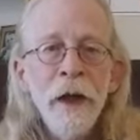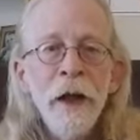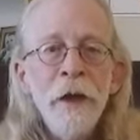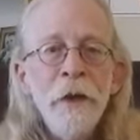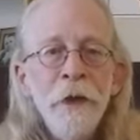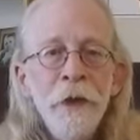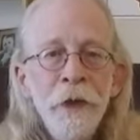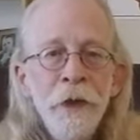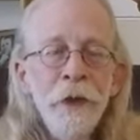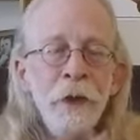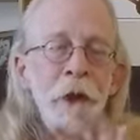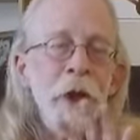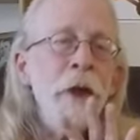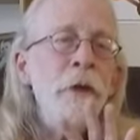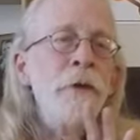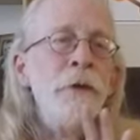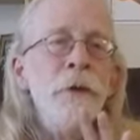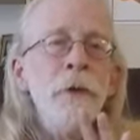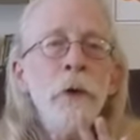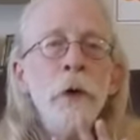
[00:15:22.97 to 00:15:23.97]

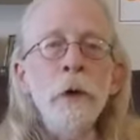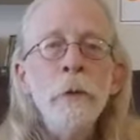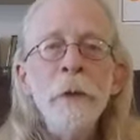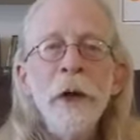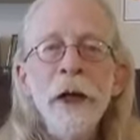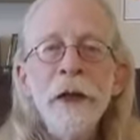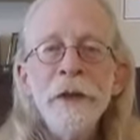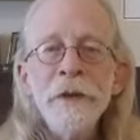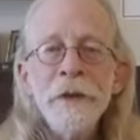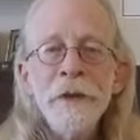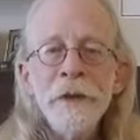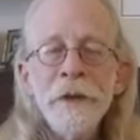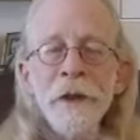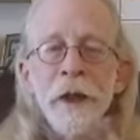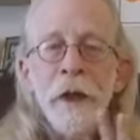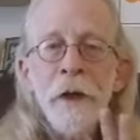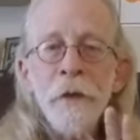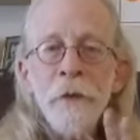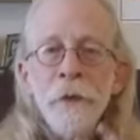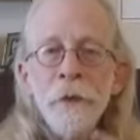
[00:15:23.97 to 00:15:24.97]
think for
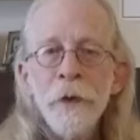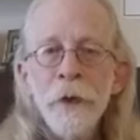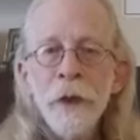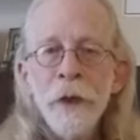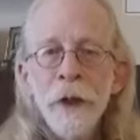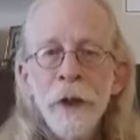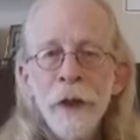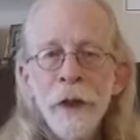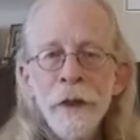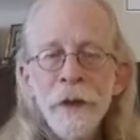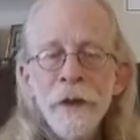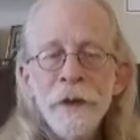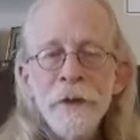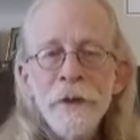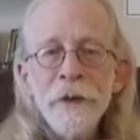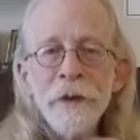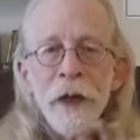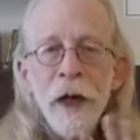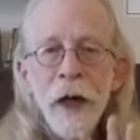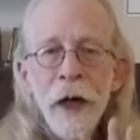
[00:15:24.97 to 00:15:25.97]
myself and
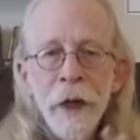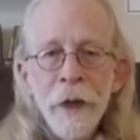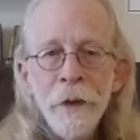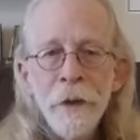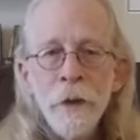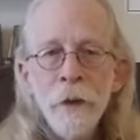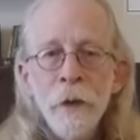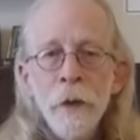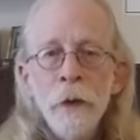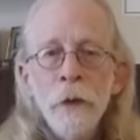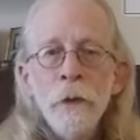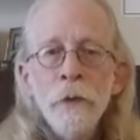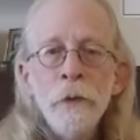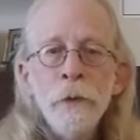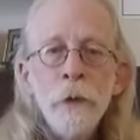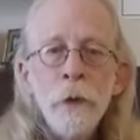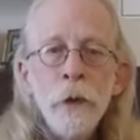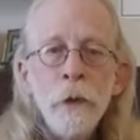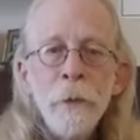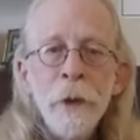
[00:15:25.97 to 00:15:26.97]
decide
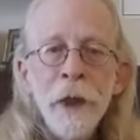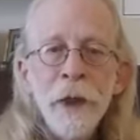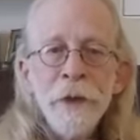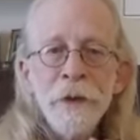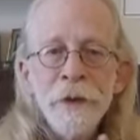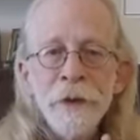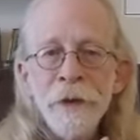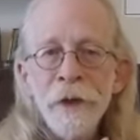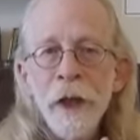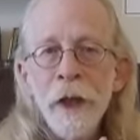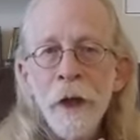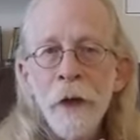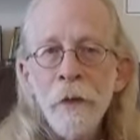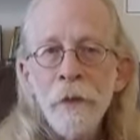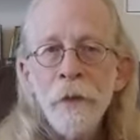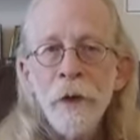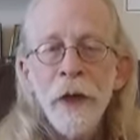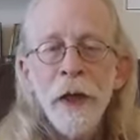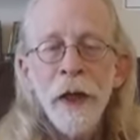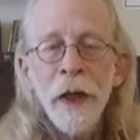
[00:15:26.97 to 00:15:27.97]
for
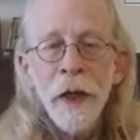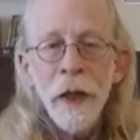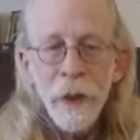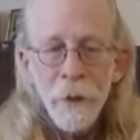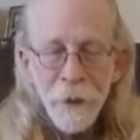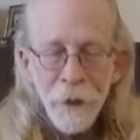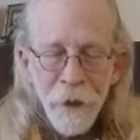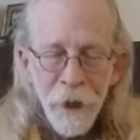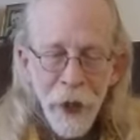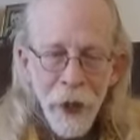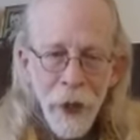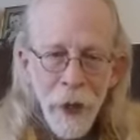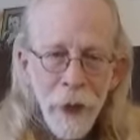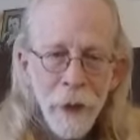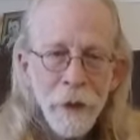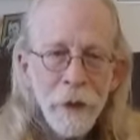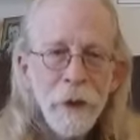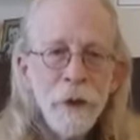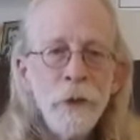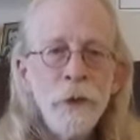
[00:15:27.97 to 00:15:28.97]
myself. And
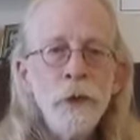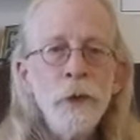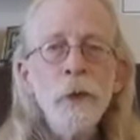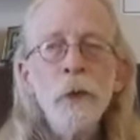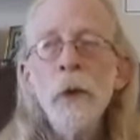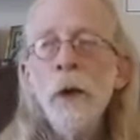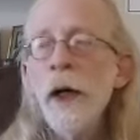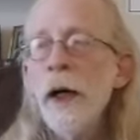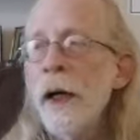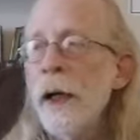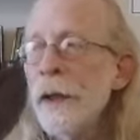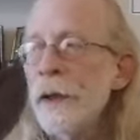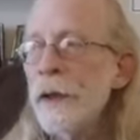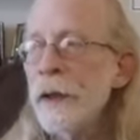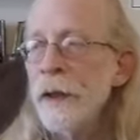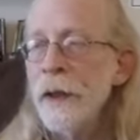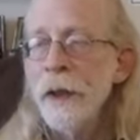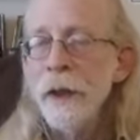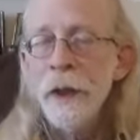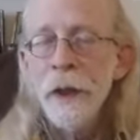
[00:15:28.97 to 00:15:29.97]
that is what
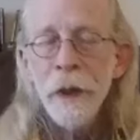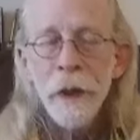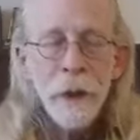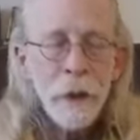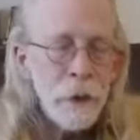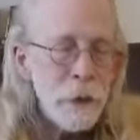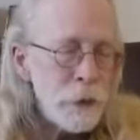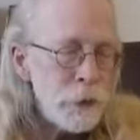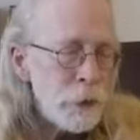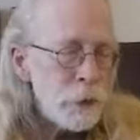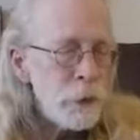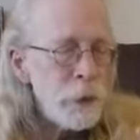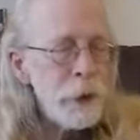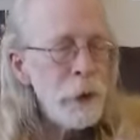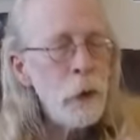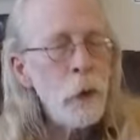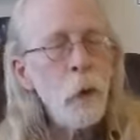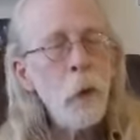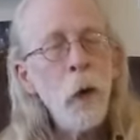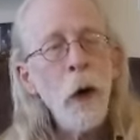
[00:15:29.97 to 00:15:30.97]
is
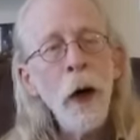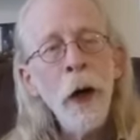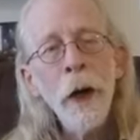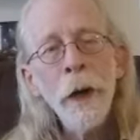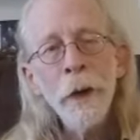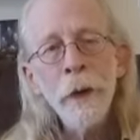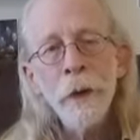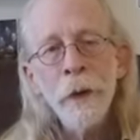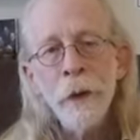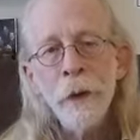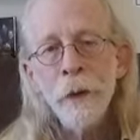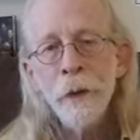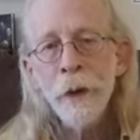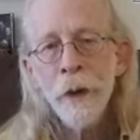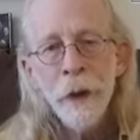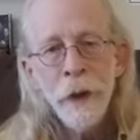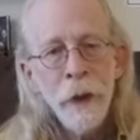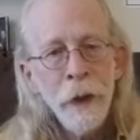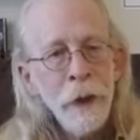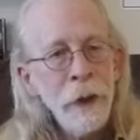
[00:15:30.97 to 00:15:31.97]
required
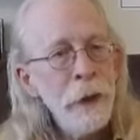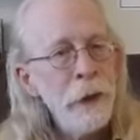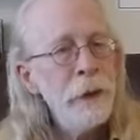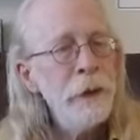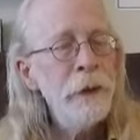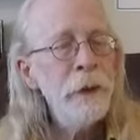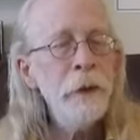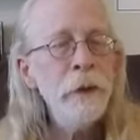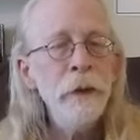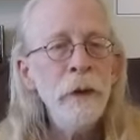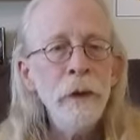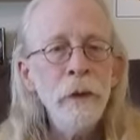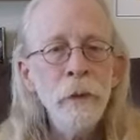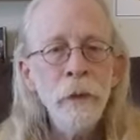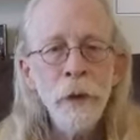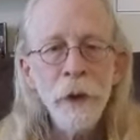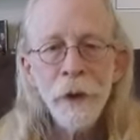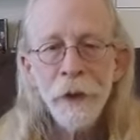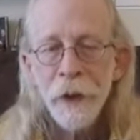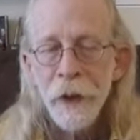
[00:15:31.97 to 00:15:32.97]
in dealing
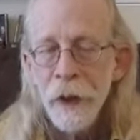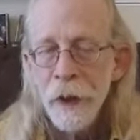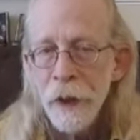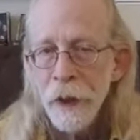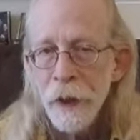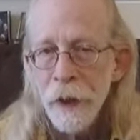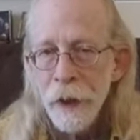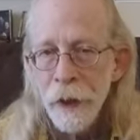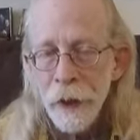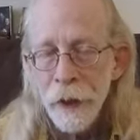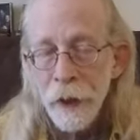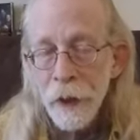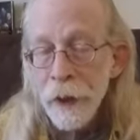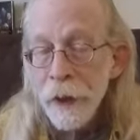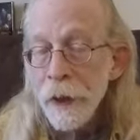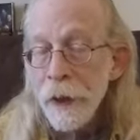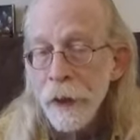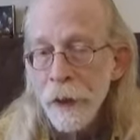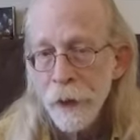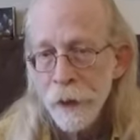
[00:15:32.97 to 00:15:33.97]
with
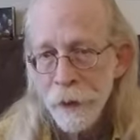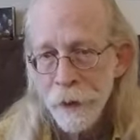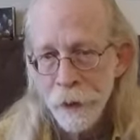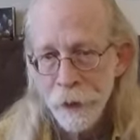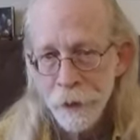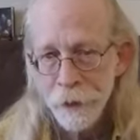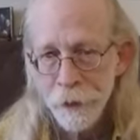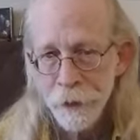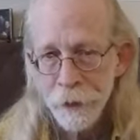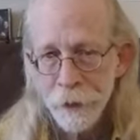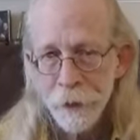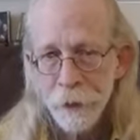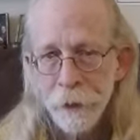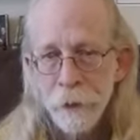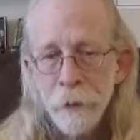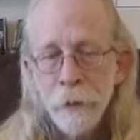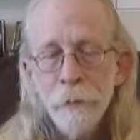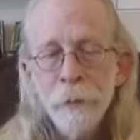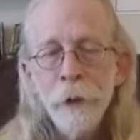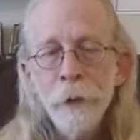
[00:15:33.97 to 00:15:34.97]
any addiction,
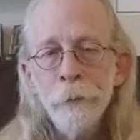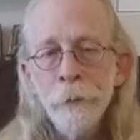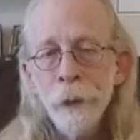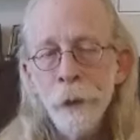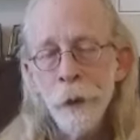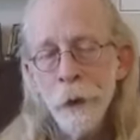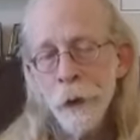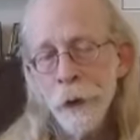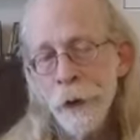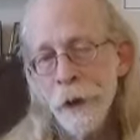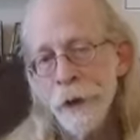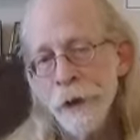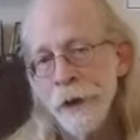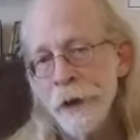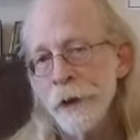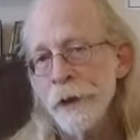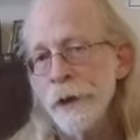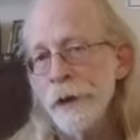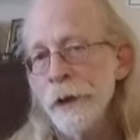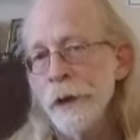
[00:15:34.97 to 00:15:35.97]
but porn
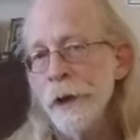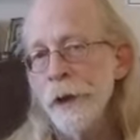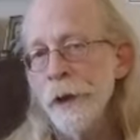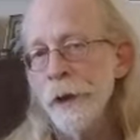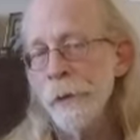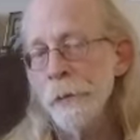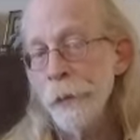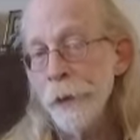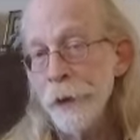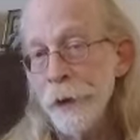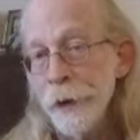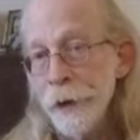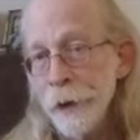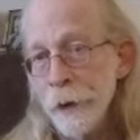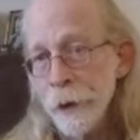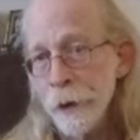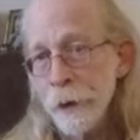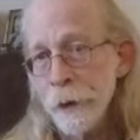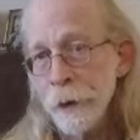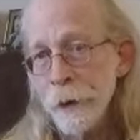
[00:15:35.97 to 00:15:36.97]
addiction in
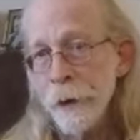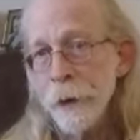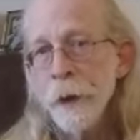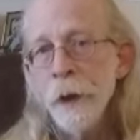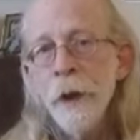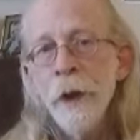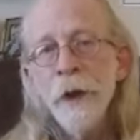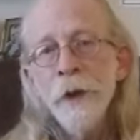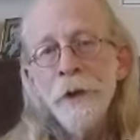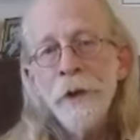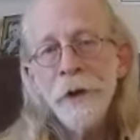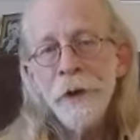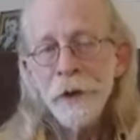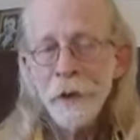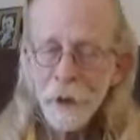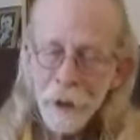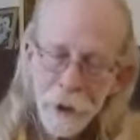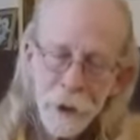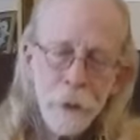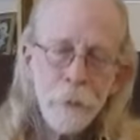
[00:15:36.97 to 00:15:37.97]
particular, to
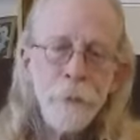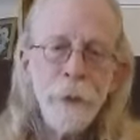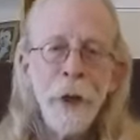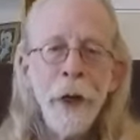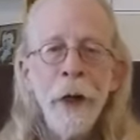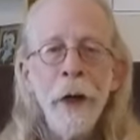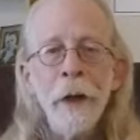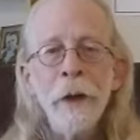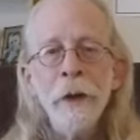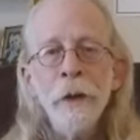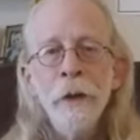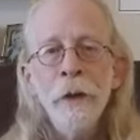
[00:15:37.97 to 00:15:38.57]
take back